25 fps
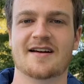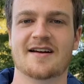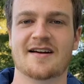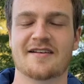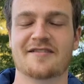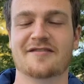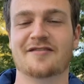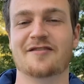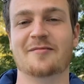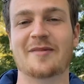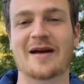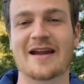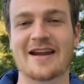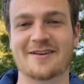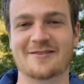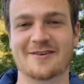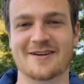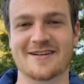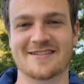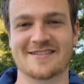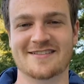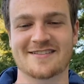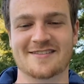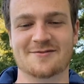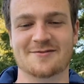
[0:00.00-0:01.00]
For many
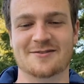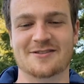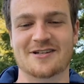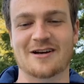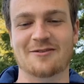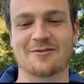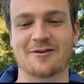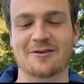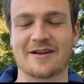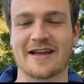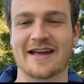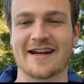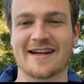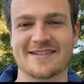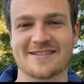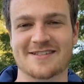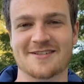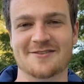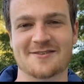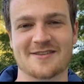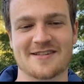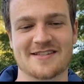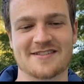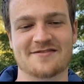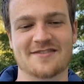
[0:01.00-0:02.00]
reasons, which I won't get into
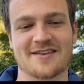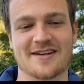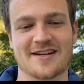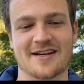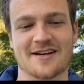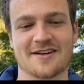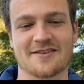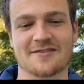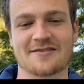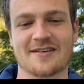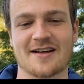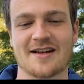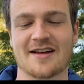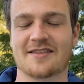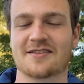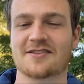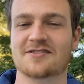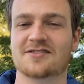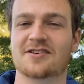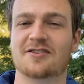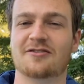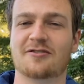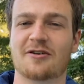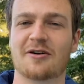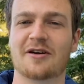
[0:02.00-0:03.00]
in this video, there's a
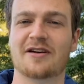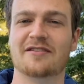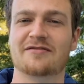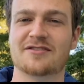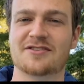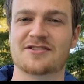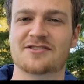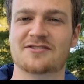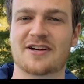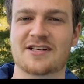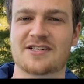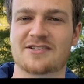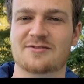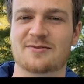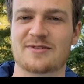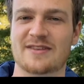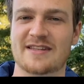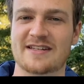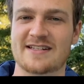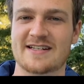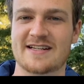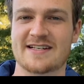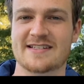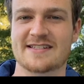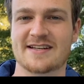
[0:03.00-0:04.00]
growing frustration with the
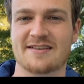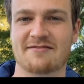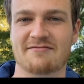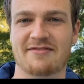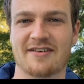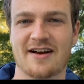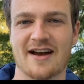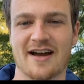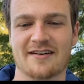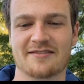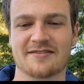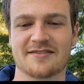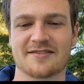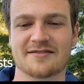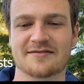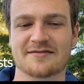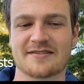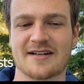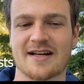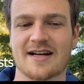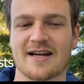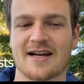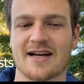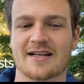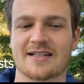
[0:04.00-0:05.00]
DSM-5.
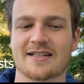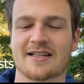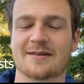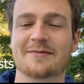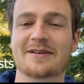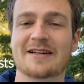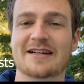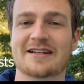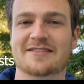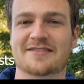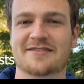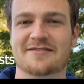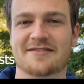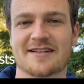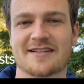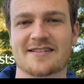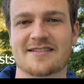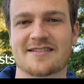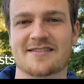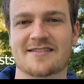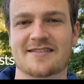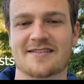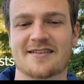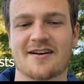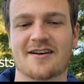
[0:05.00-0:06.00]

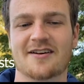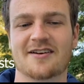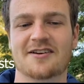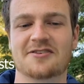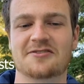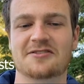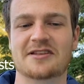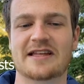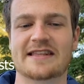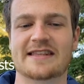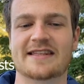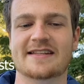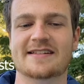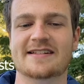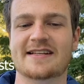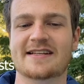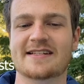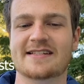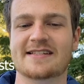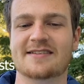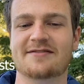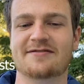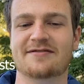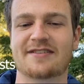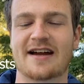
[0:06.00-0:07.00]
Eliminativists argue that the
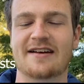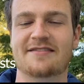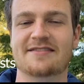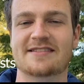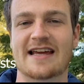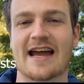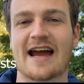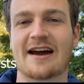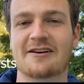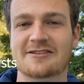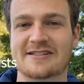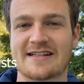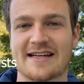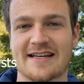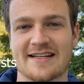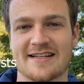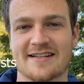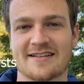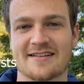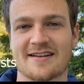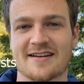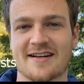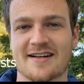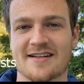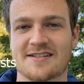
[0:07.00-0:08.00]
DSM-5 is
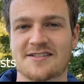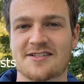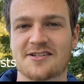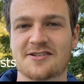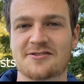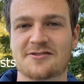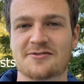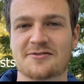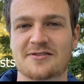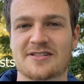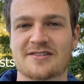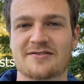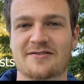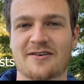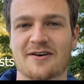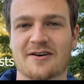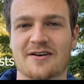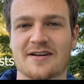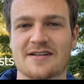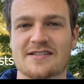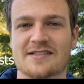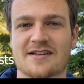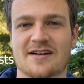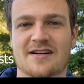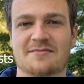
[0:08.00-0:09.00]
outdated due to its
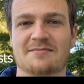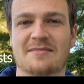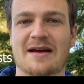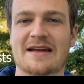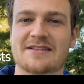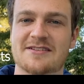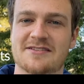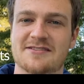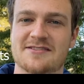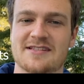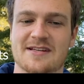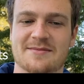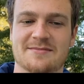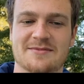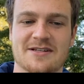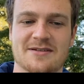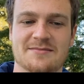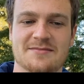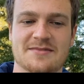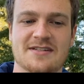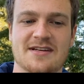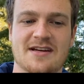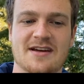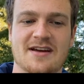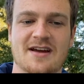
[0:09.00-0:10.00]
focus on mental
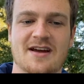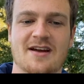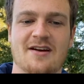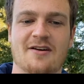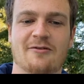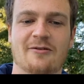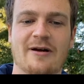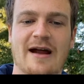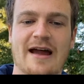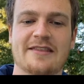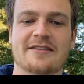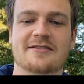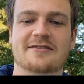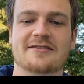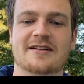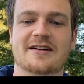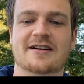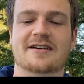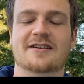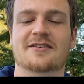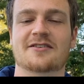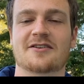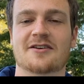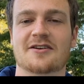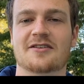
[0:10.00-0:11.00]
symptoms rather than
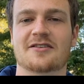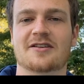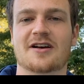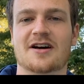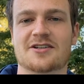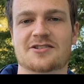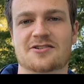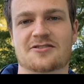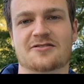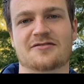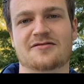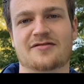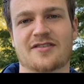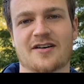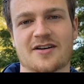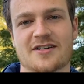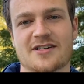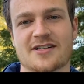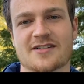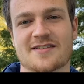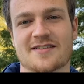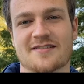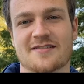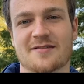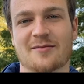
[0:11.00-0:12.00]
on neurological
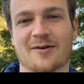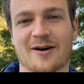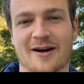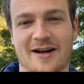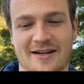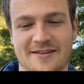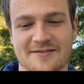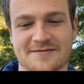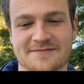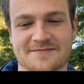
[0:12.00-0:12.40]
functions of the brain.